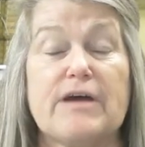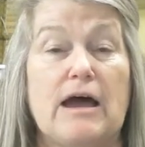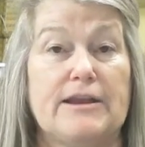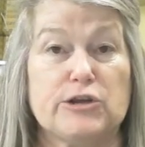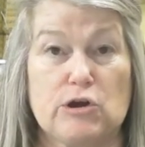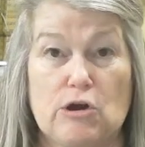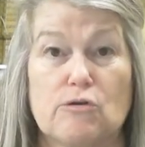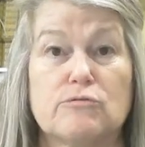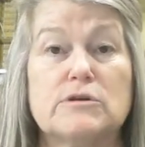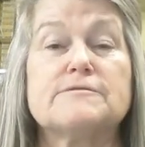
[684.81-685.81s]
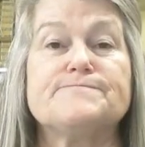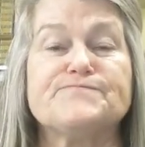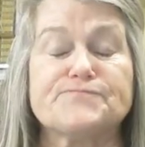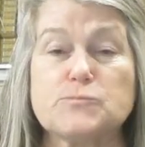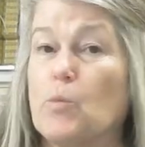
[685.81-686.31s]
on your own
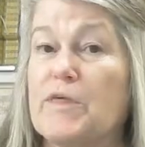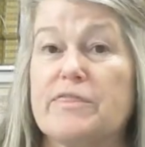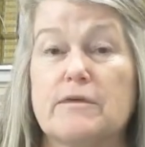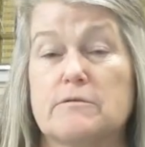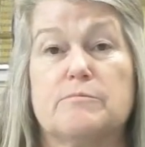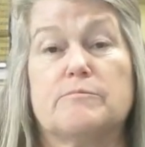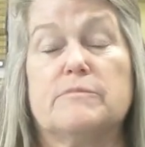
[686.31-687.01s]
with the